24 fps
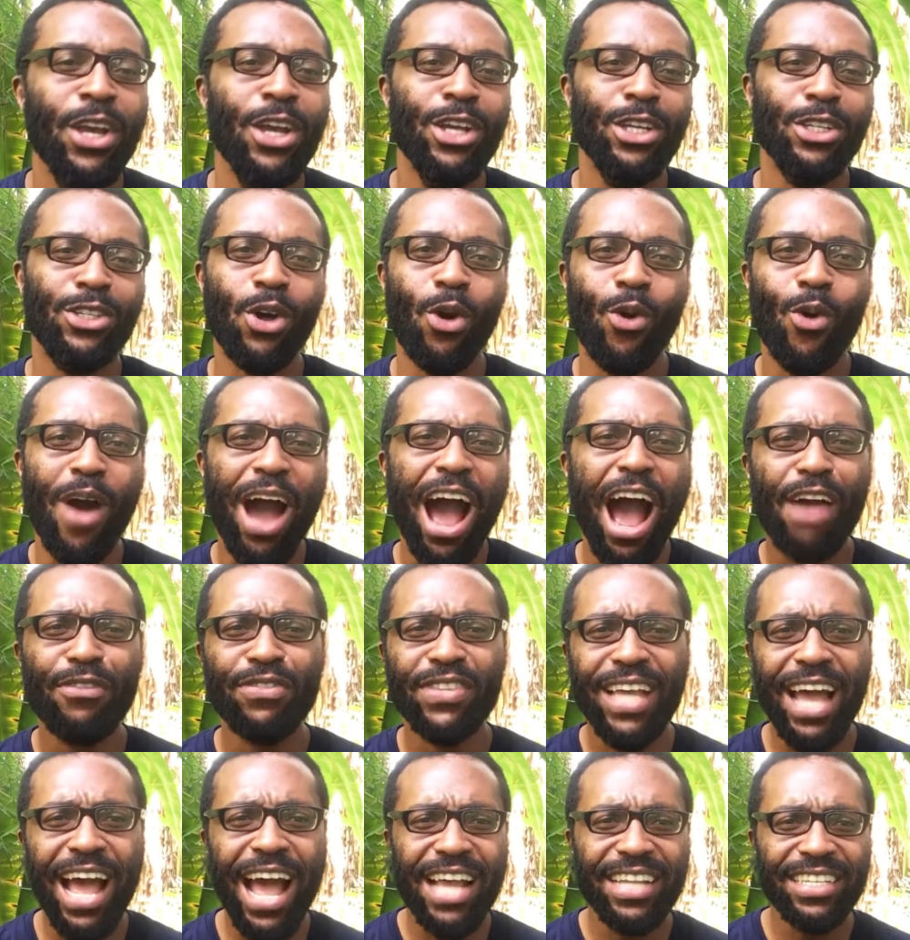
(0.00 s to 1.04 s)
So
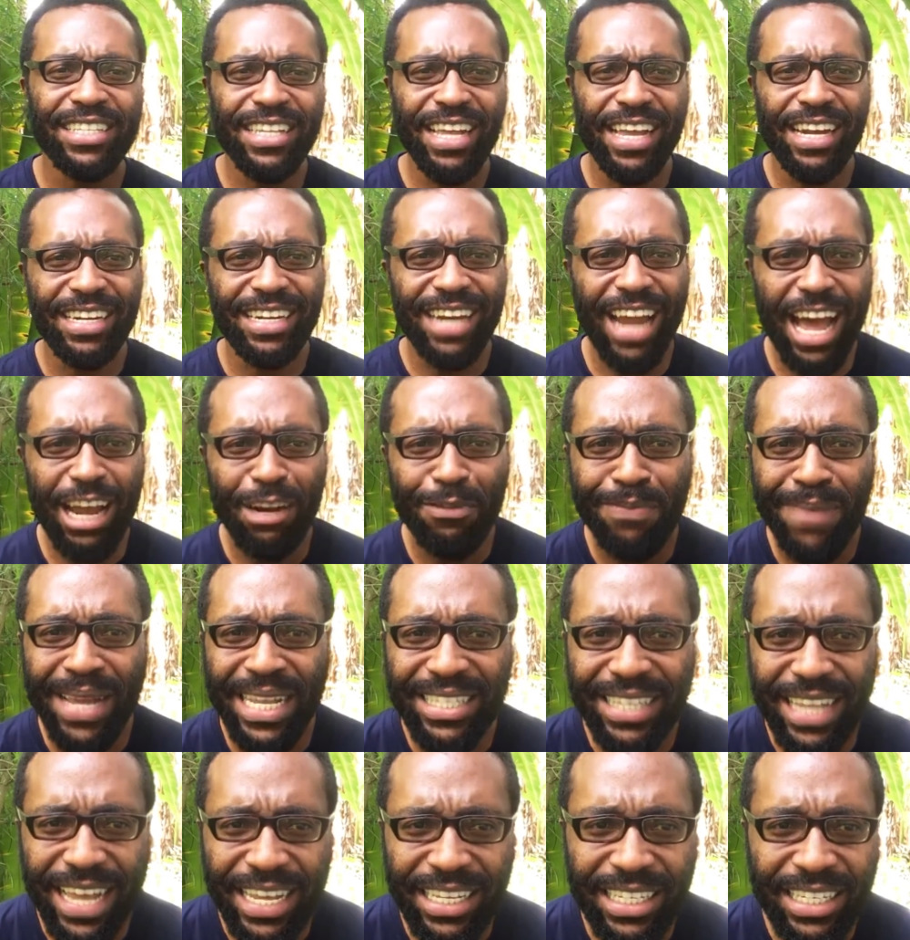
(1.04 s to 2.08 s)
after I sent that
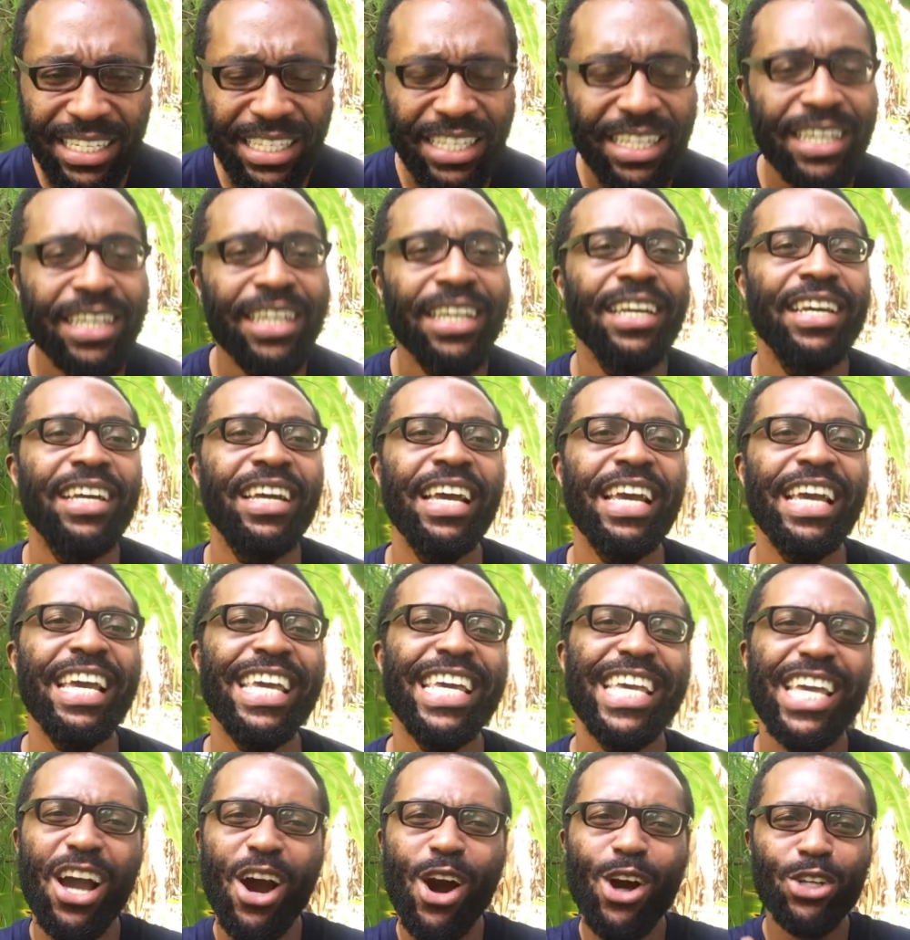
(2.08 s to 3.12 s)
message,
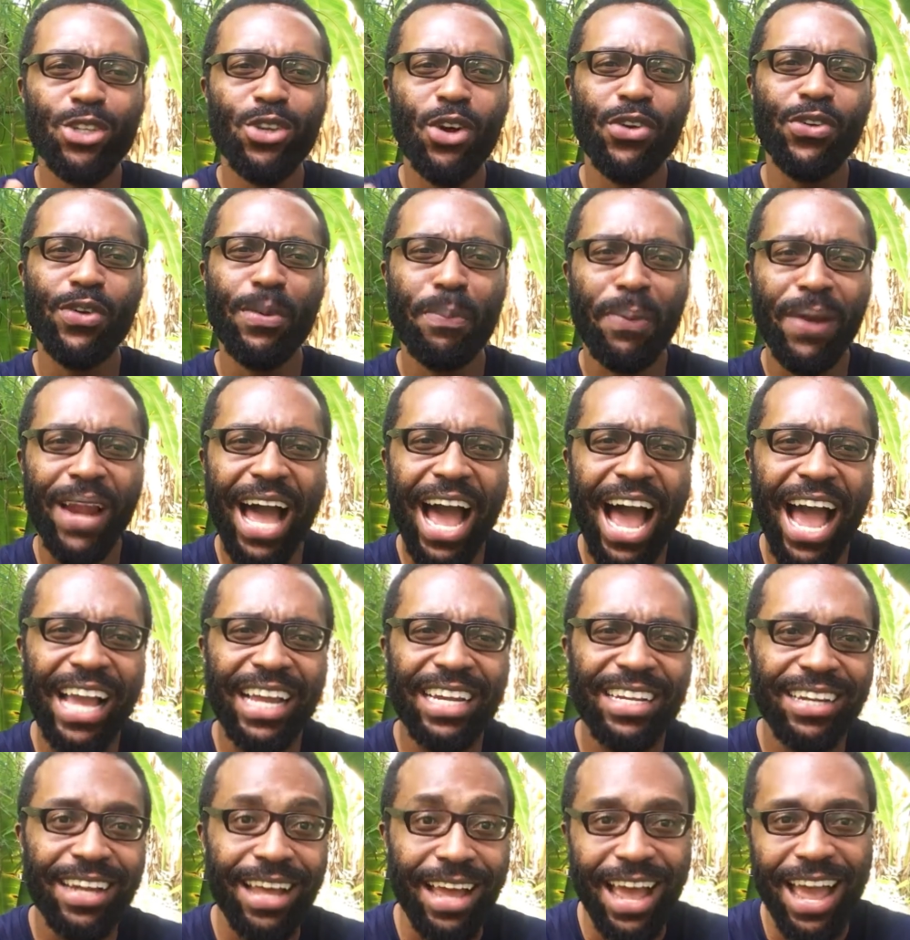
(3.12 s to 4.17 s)
he also replied,
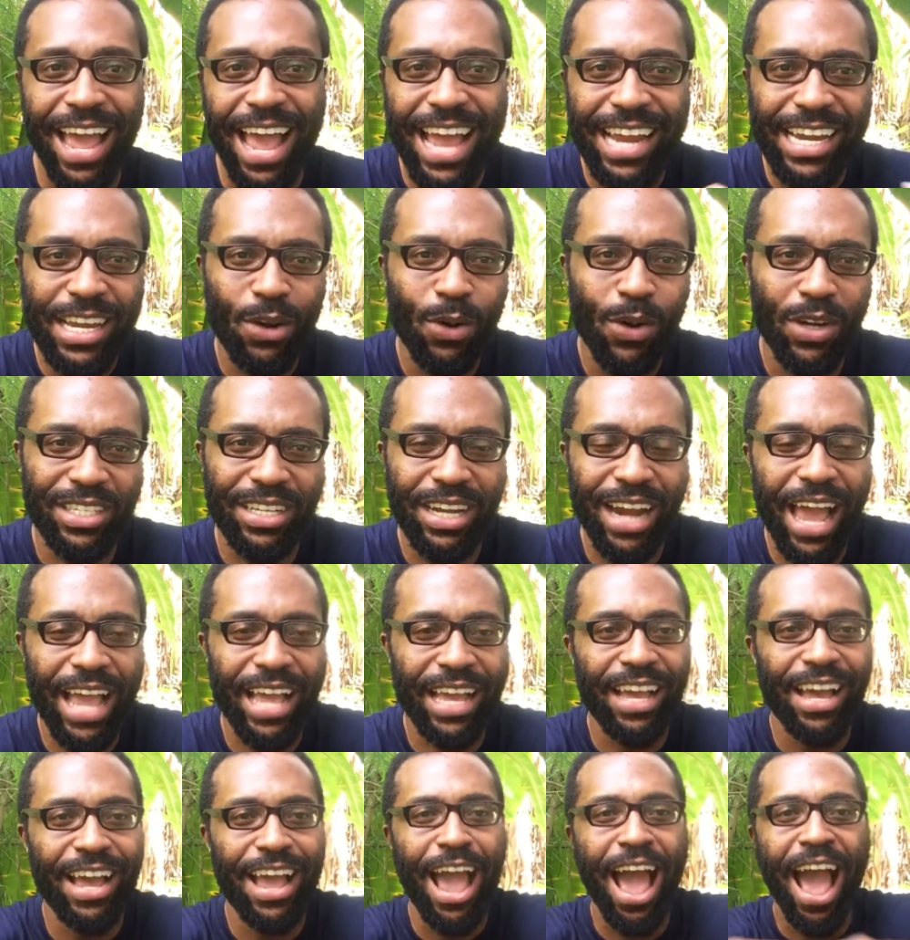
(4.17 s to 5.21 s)
and he was like,
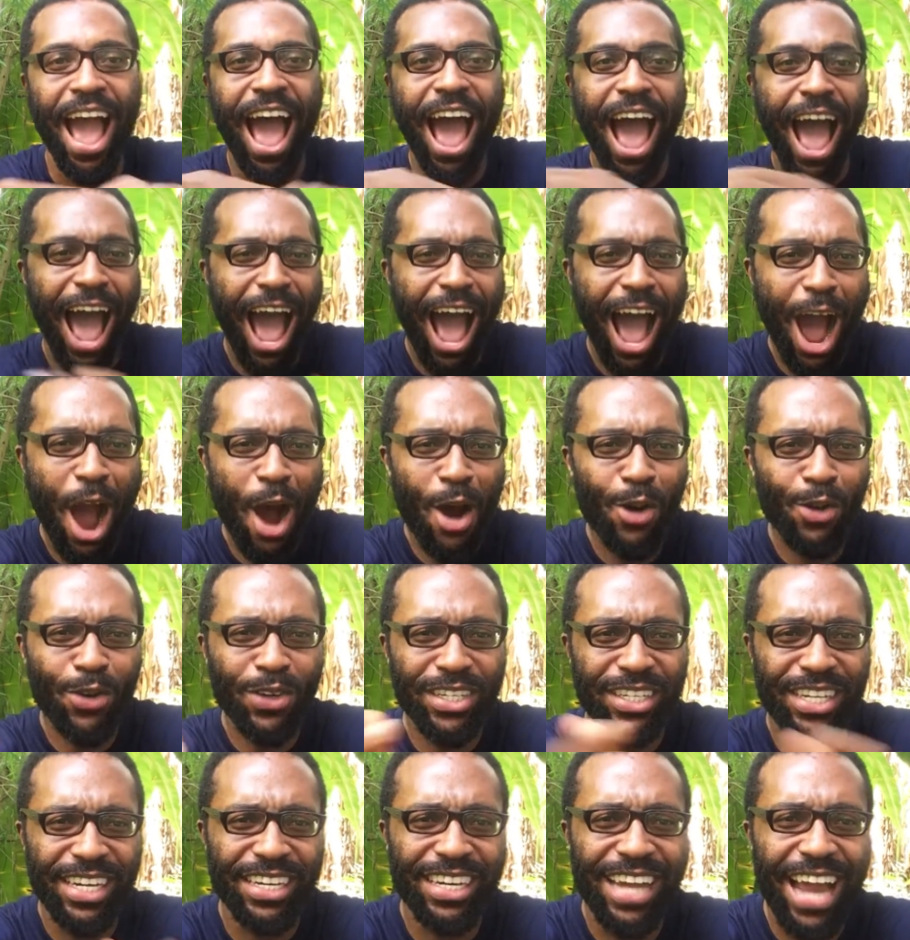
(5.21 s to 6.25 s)
how
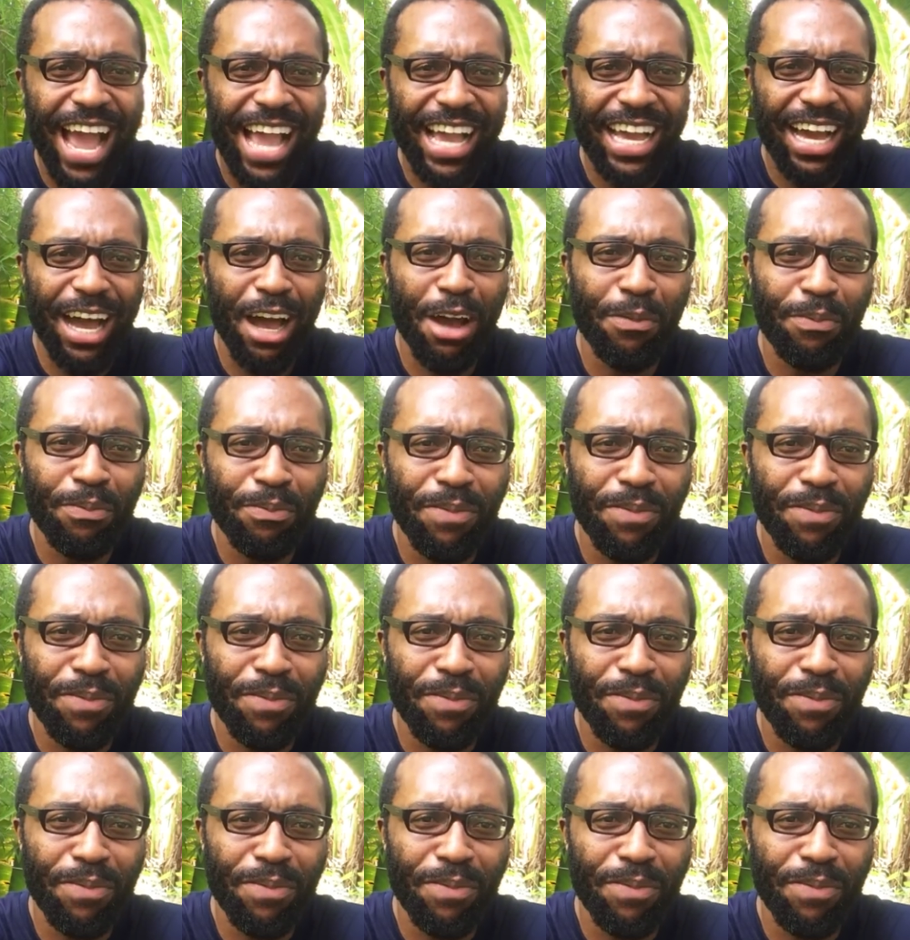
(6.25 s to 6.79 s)
did I come